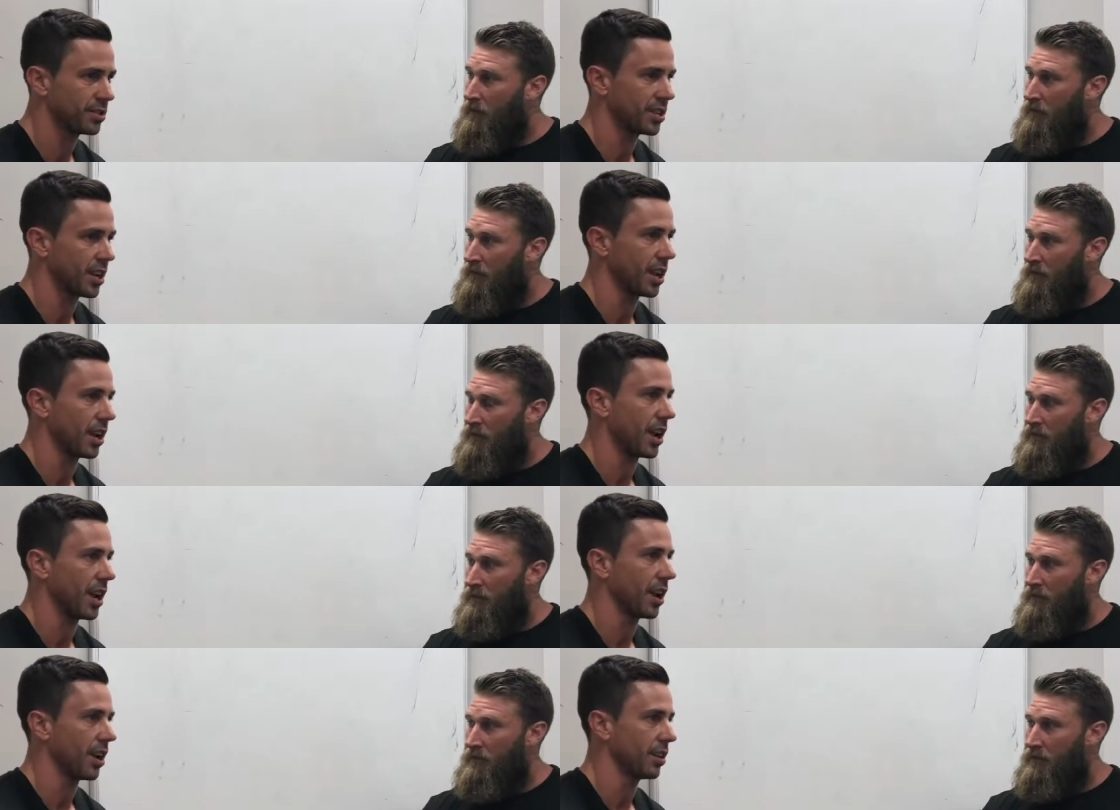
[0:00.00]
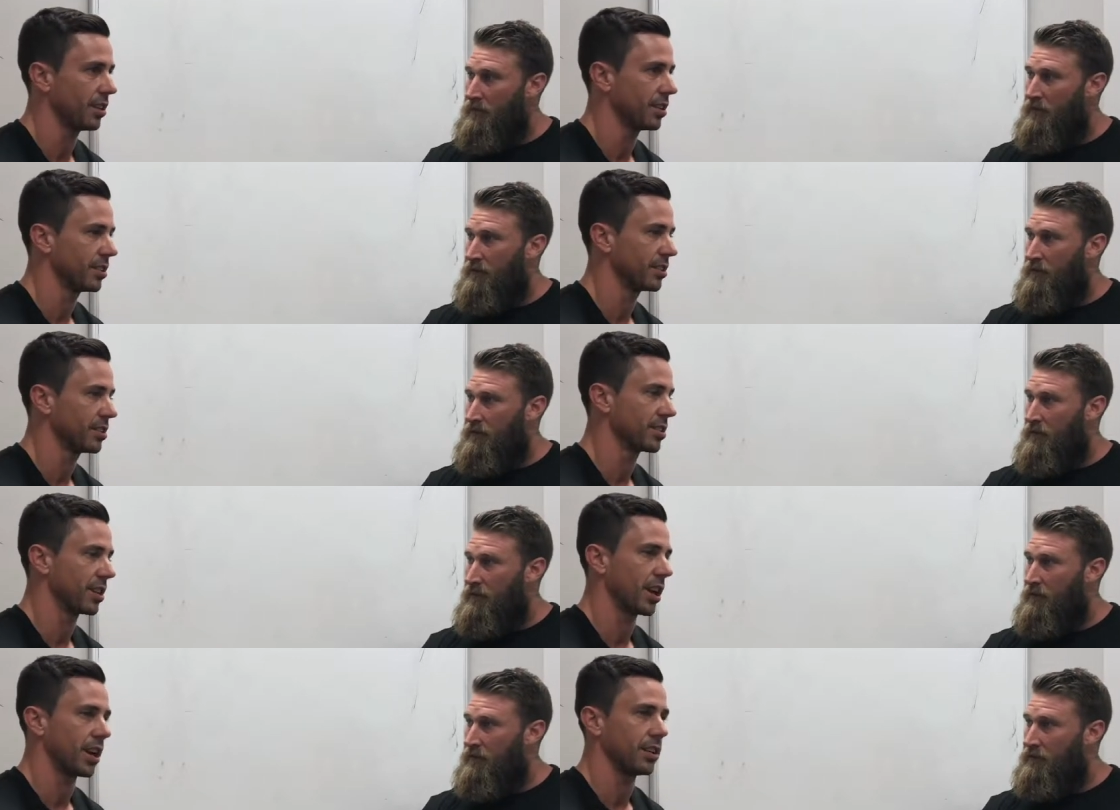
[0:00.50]
Speaker 1: set out
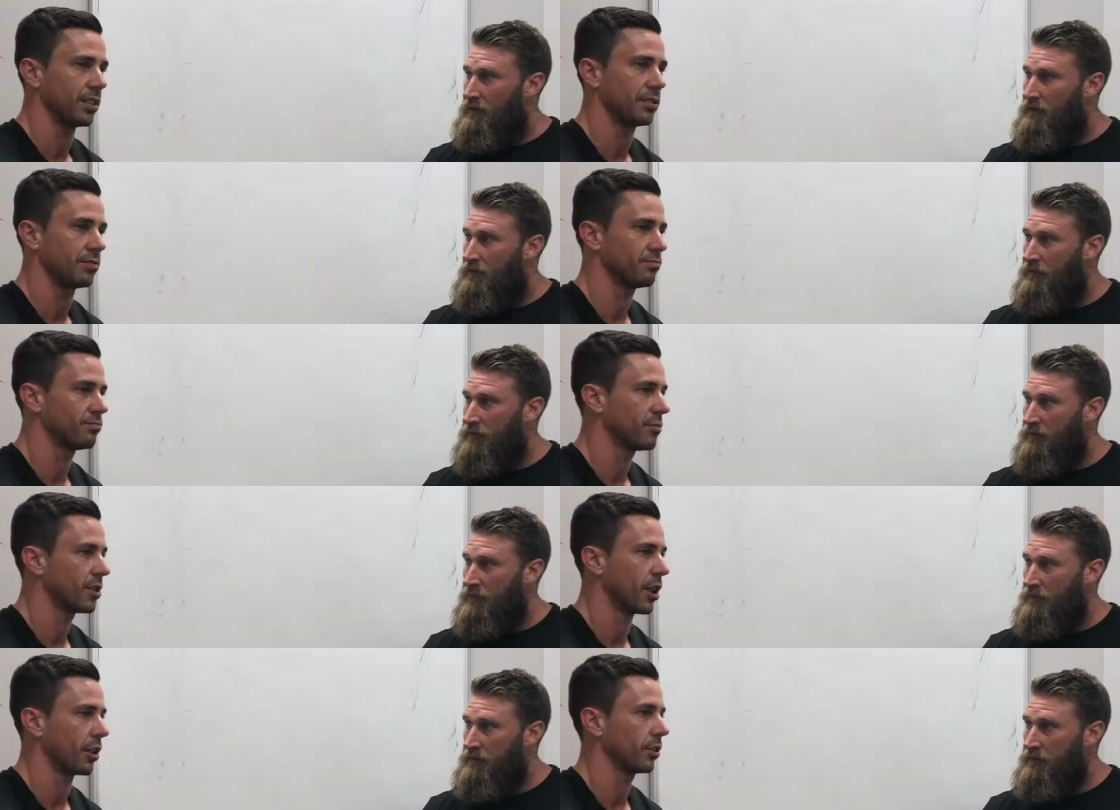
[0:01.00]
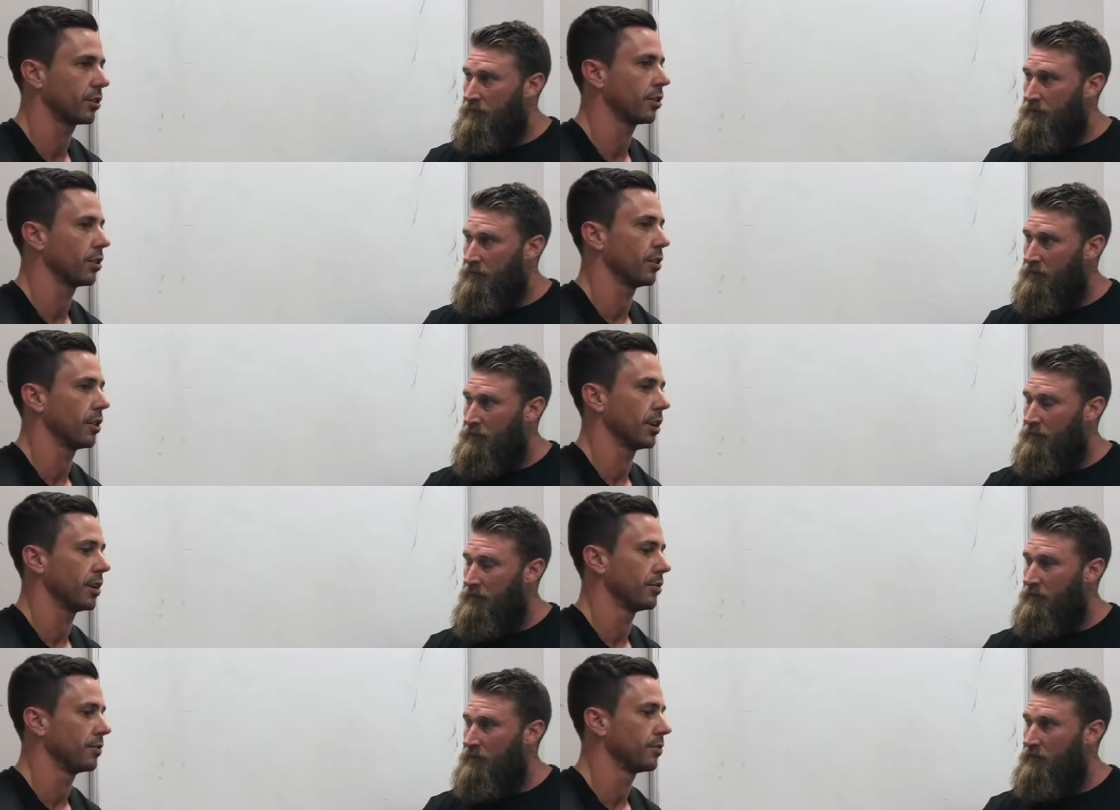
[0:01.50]
in, say,
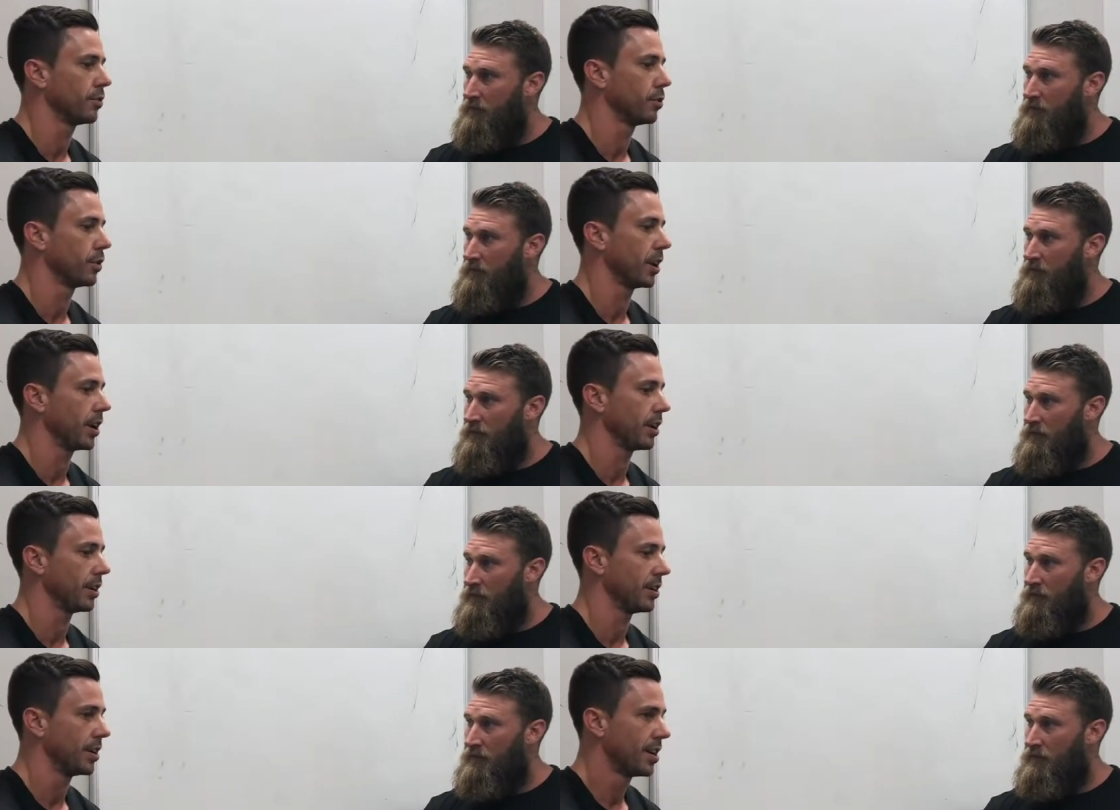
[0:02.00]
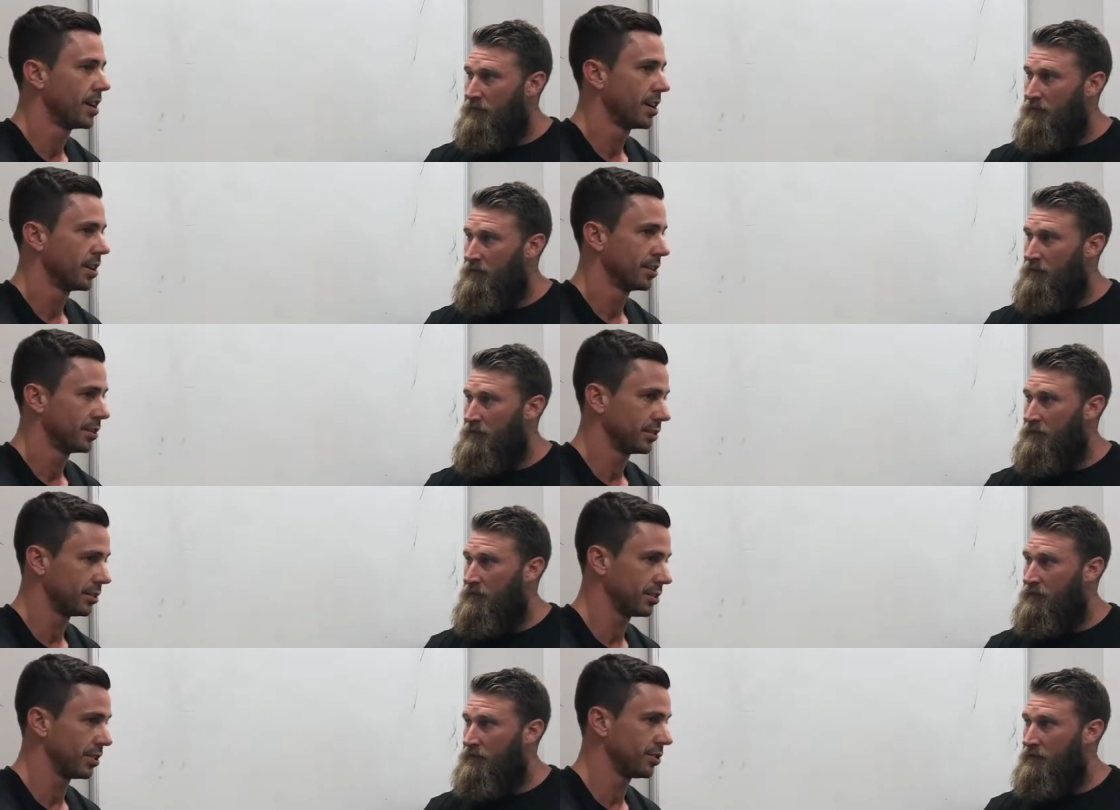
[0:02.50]
13, 14,
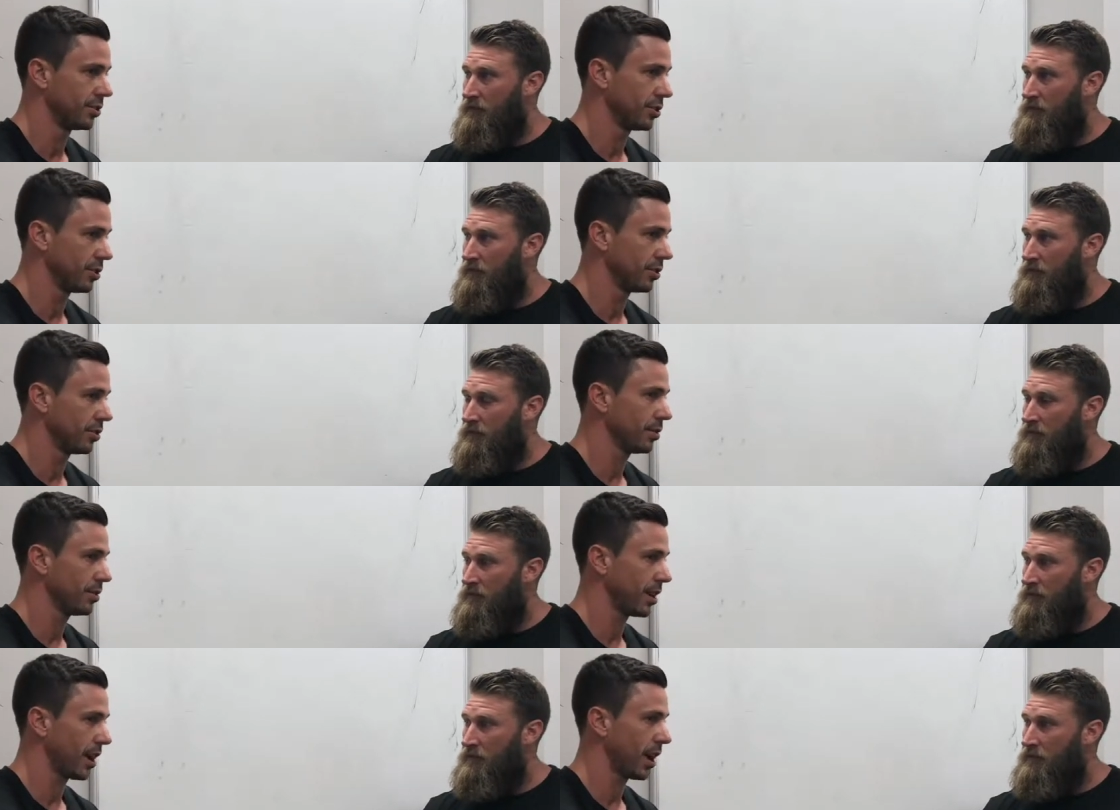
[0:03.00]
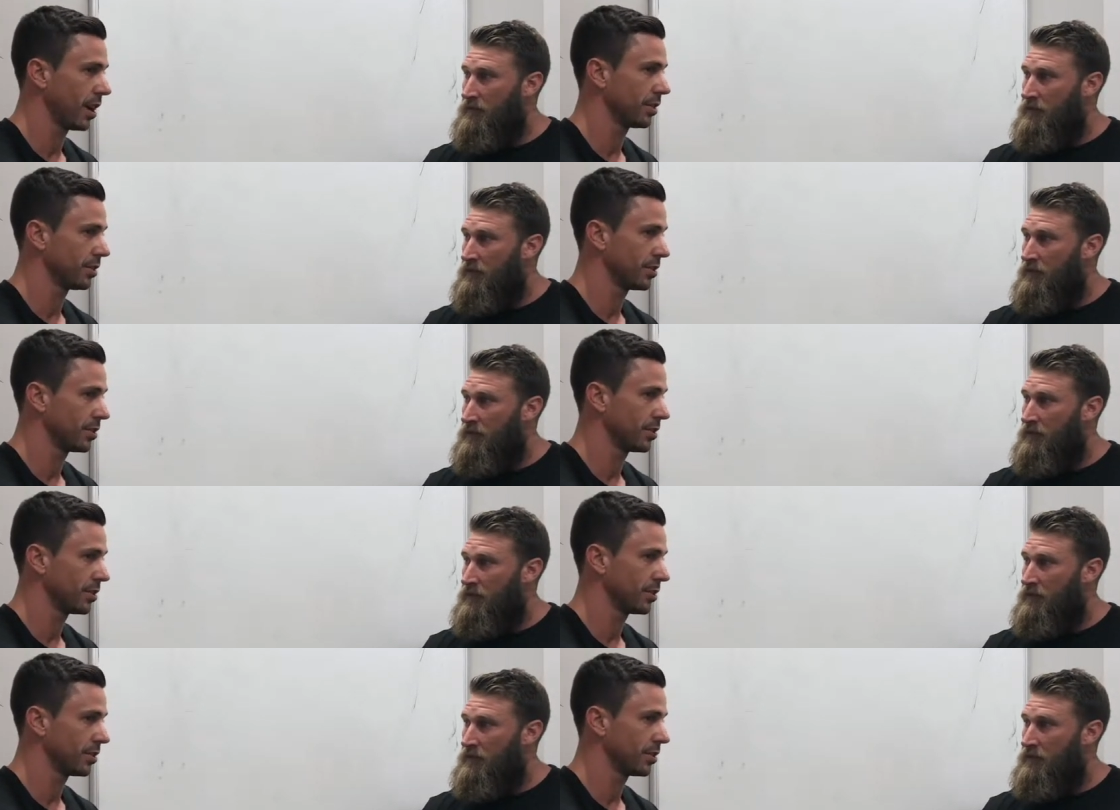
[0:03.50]
did you